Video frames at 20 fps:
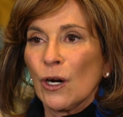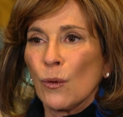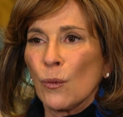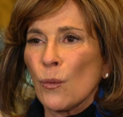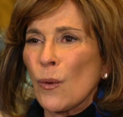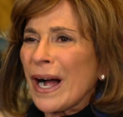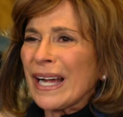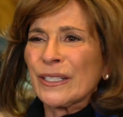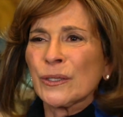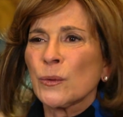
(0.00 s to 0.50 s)

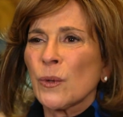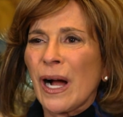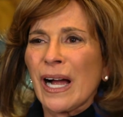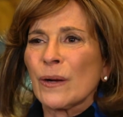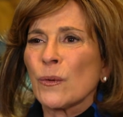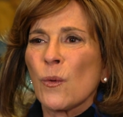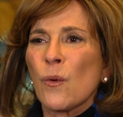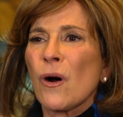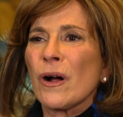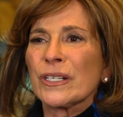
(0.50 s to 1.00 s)
why do I
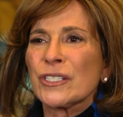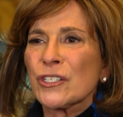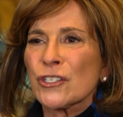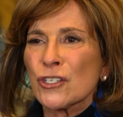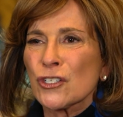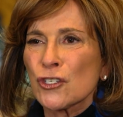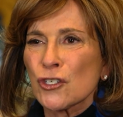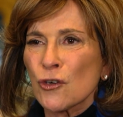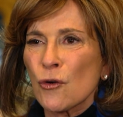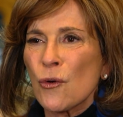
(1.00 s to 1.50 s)
want
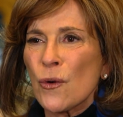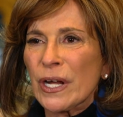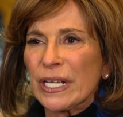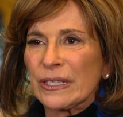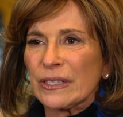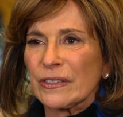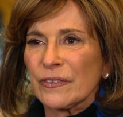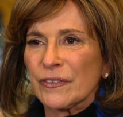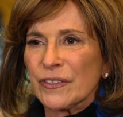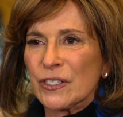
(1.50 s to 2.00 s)
to
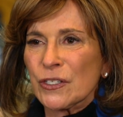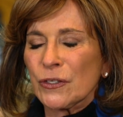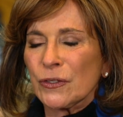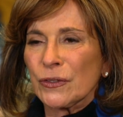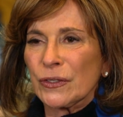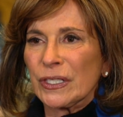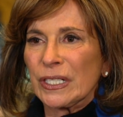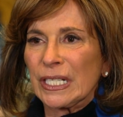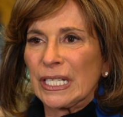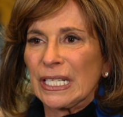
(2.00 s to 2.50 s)
join the
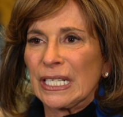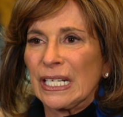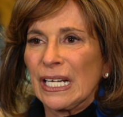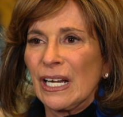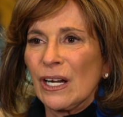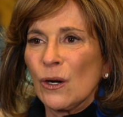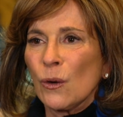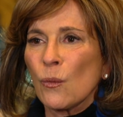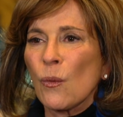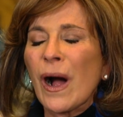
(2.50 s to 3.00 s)
fraternity?
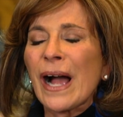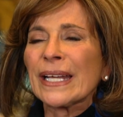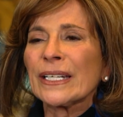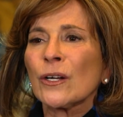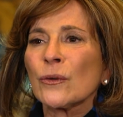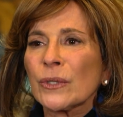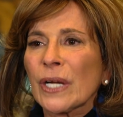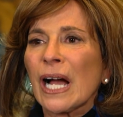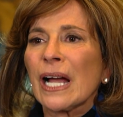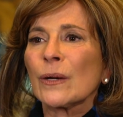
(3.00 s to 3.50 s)
Why
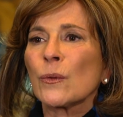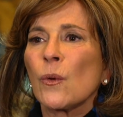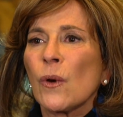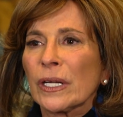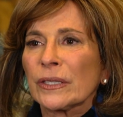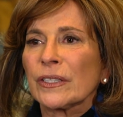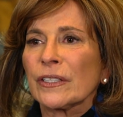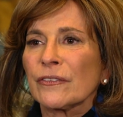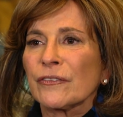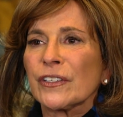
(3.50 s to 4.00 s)
don't I
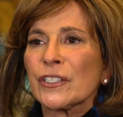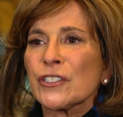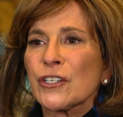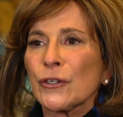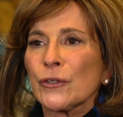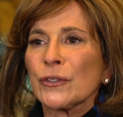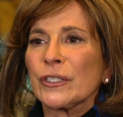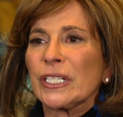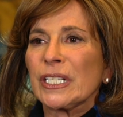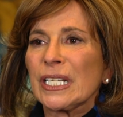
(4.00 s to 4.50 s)
want the
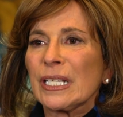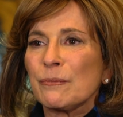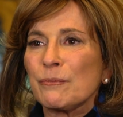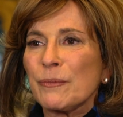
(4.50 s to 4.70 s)
fraternity